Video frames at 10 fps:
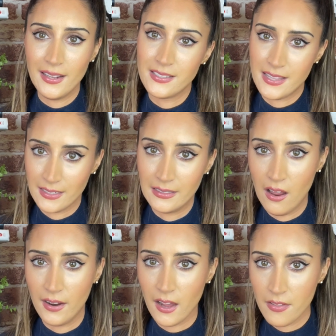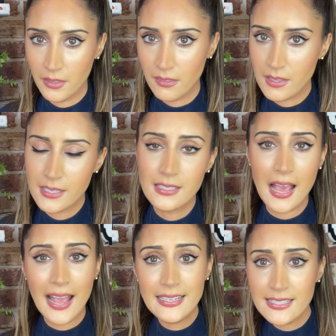as they'd like. I think this is
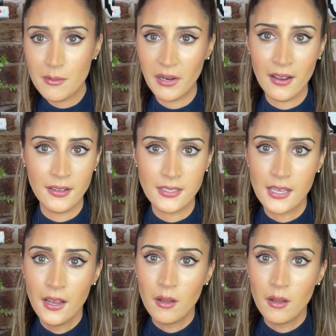AC Milan's